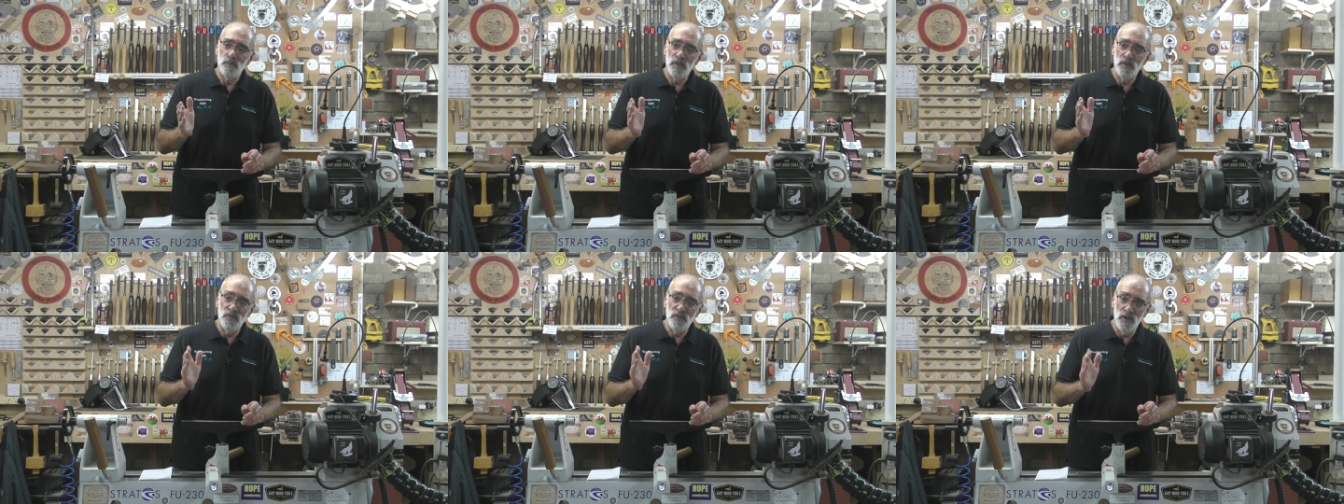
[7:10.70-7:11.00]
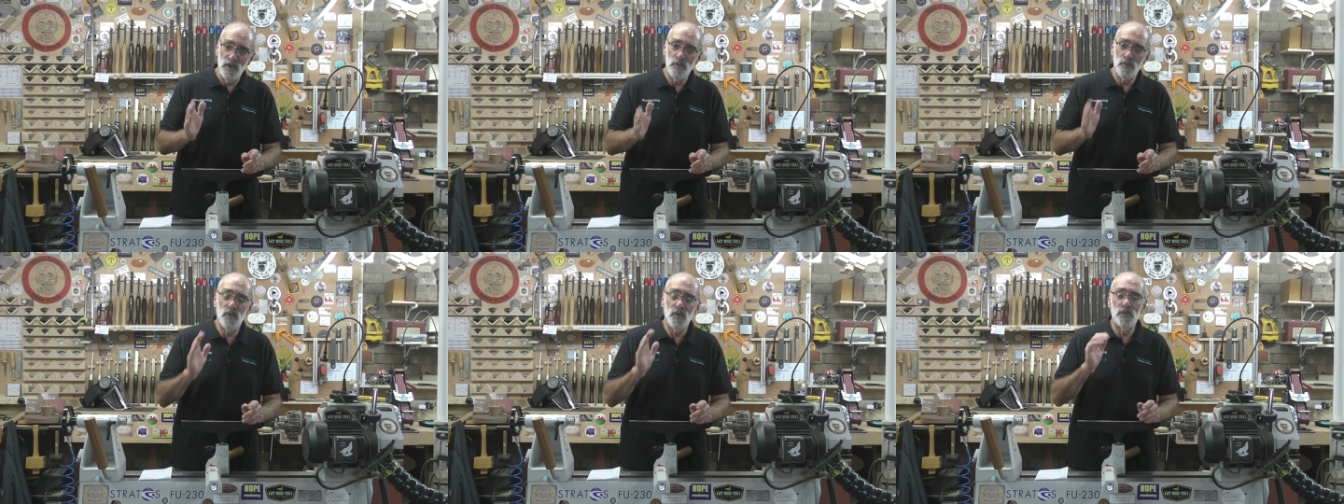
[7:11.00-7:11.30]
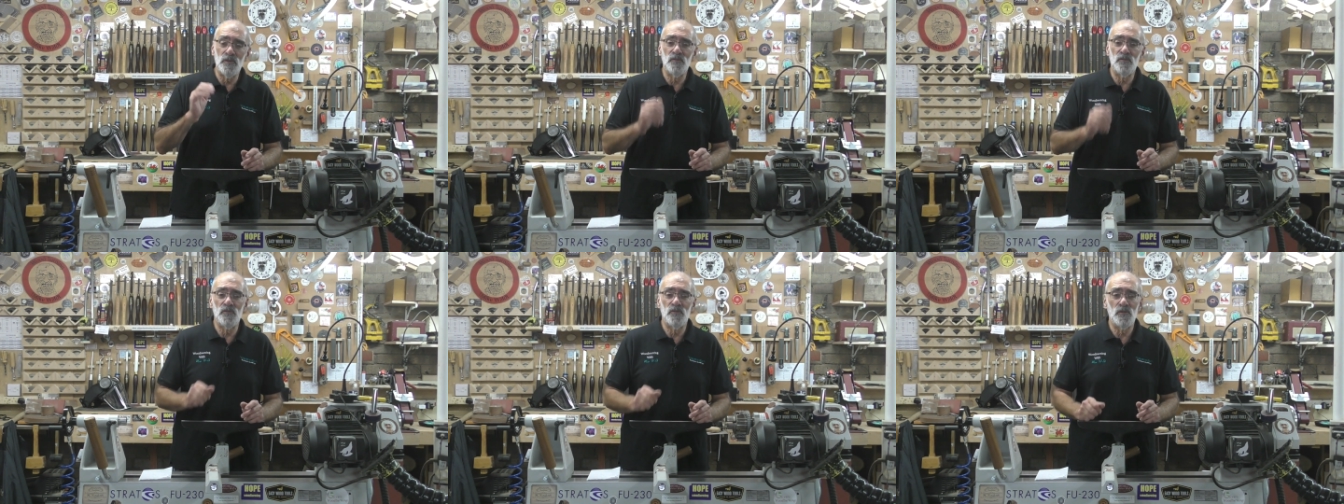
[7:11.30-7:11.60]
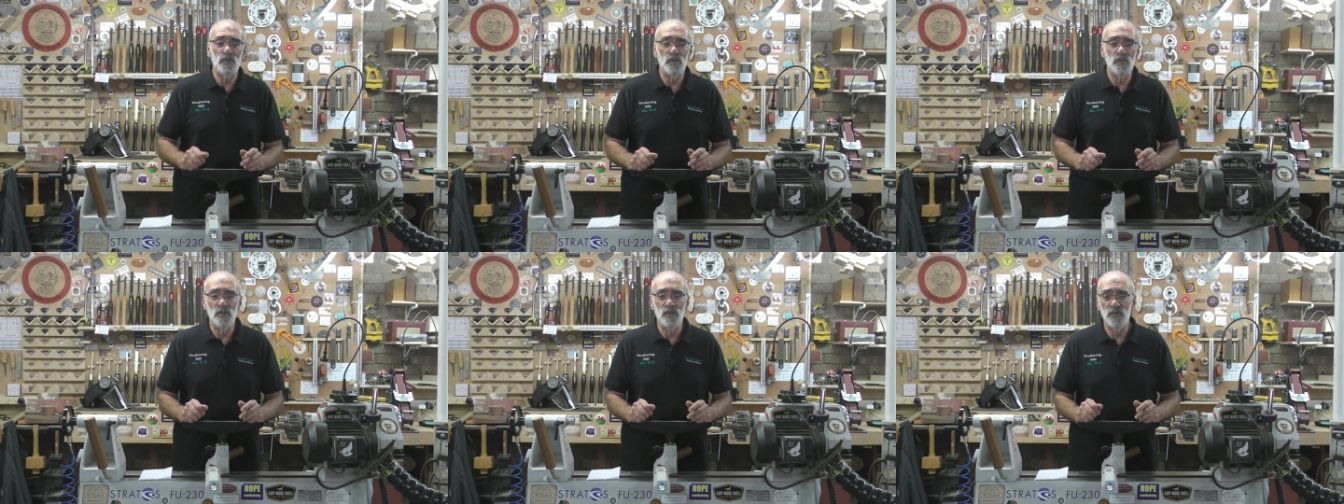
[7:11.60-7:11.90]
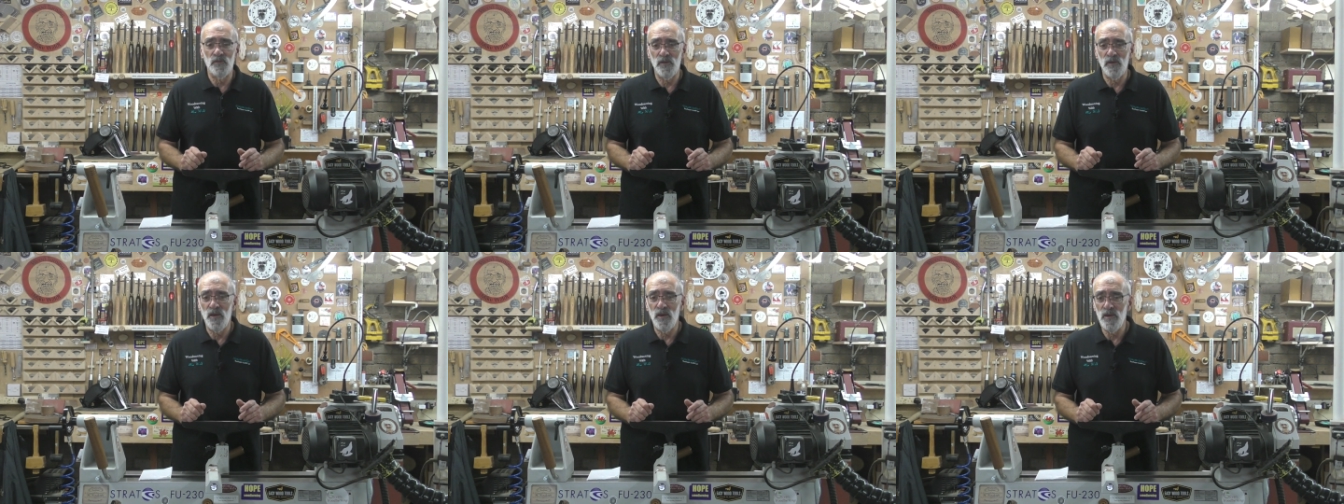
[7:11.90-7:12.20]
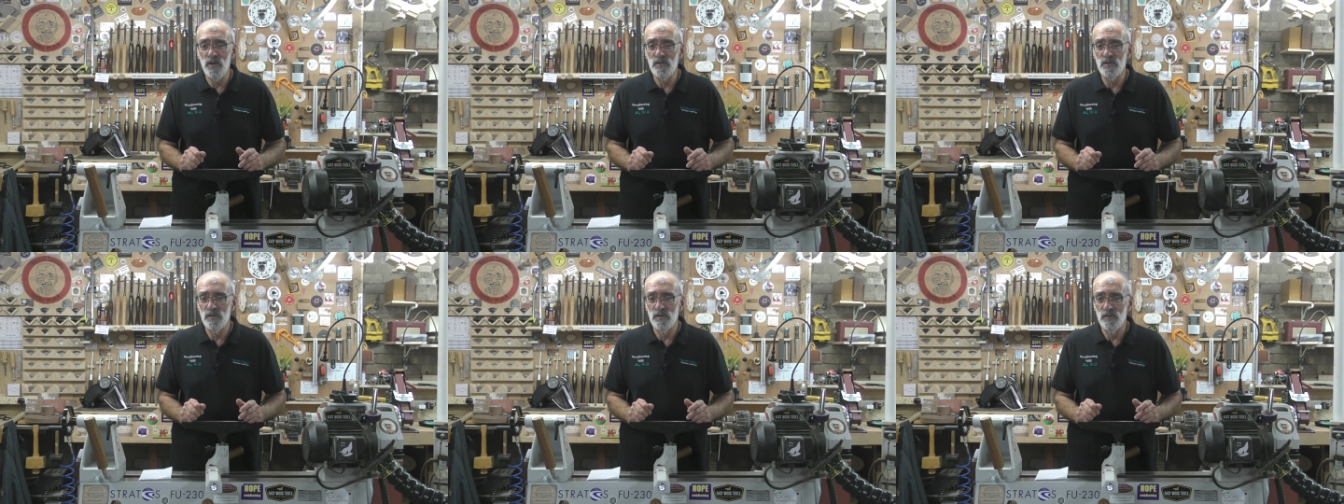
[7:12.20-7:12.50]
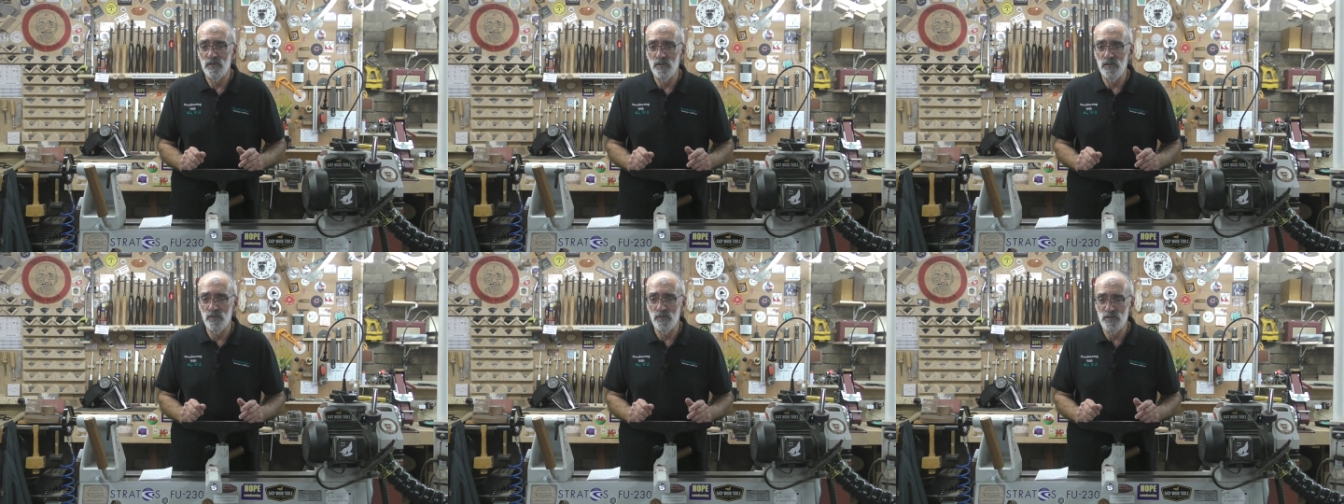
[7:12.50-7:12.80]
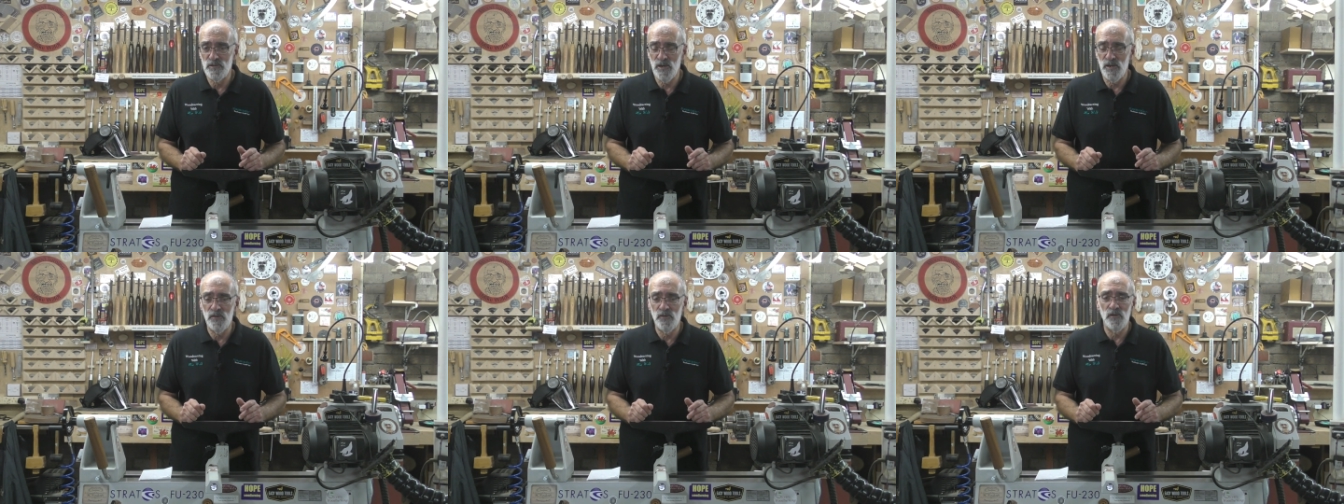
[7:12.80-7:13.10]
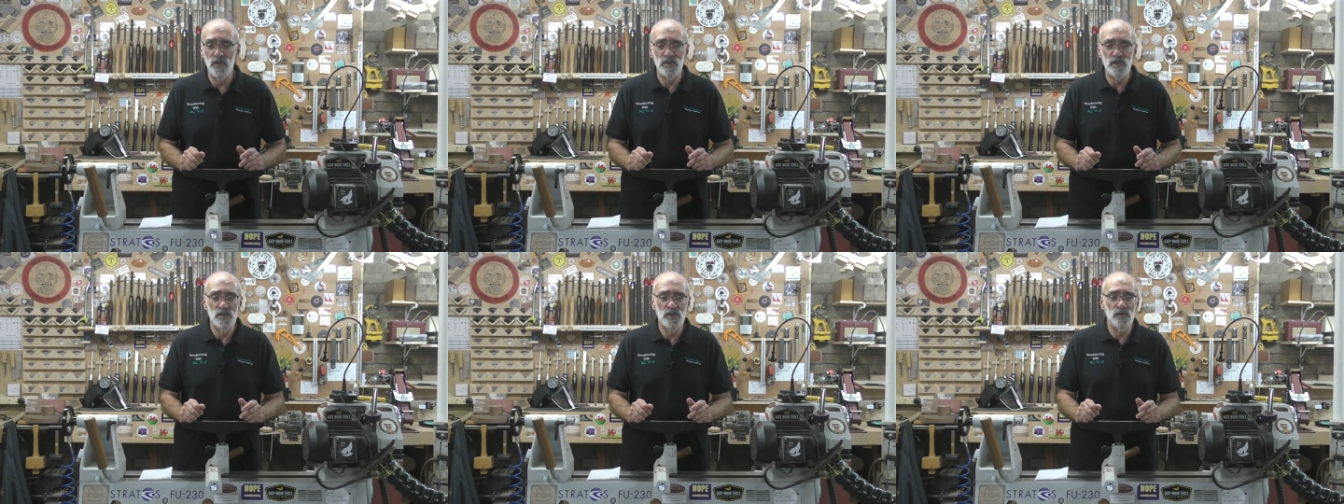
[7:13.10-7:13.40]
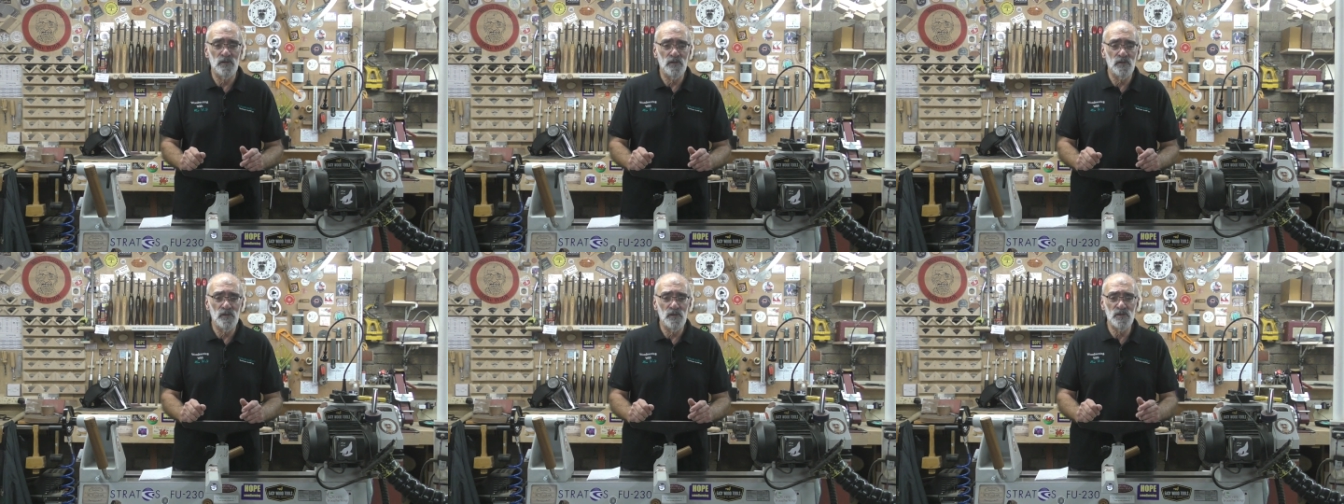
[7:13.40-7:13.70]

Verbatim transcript: be very mindful of the heat you're generating.